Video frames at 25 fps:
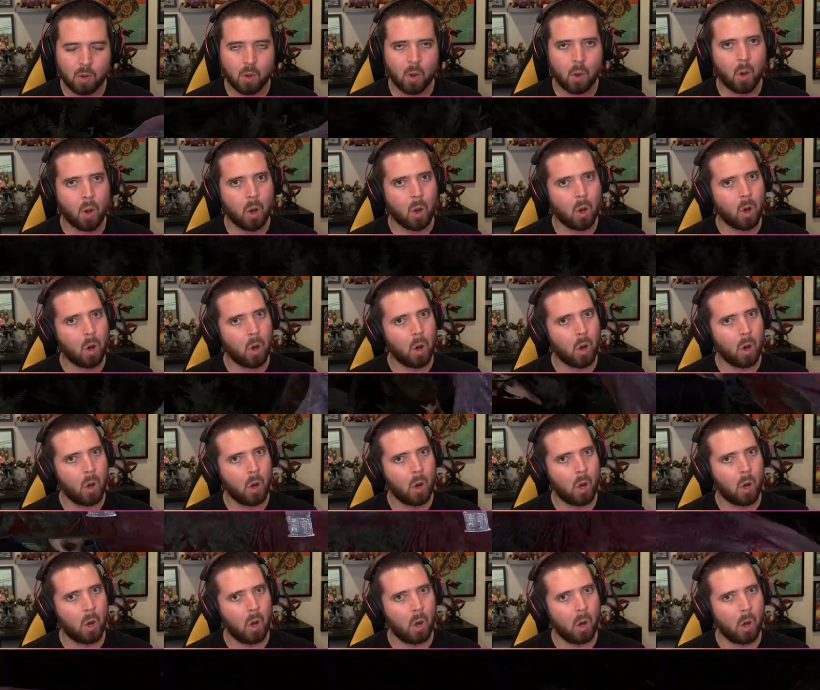
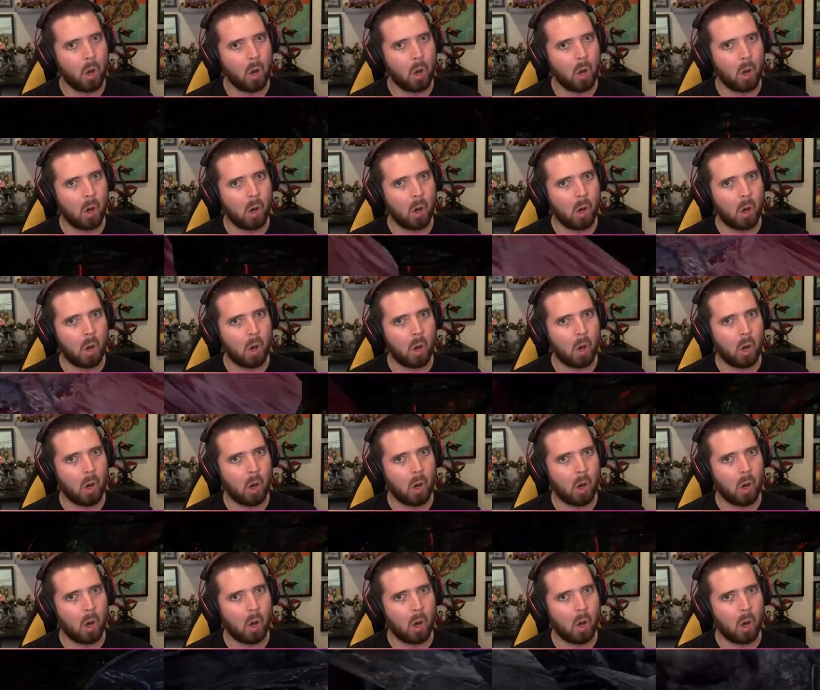
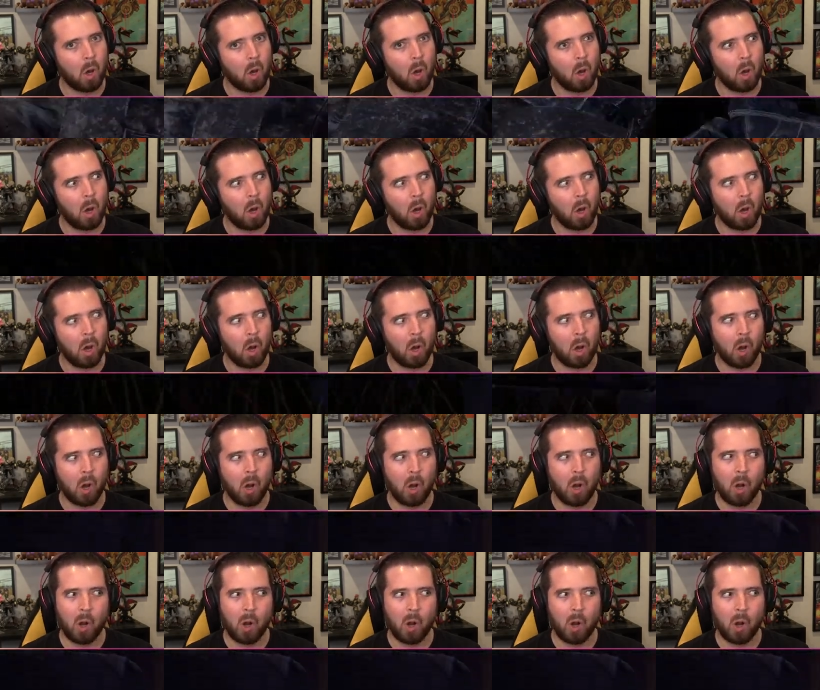No one is speaking in this clip.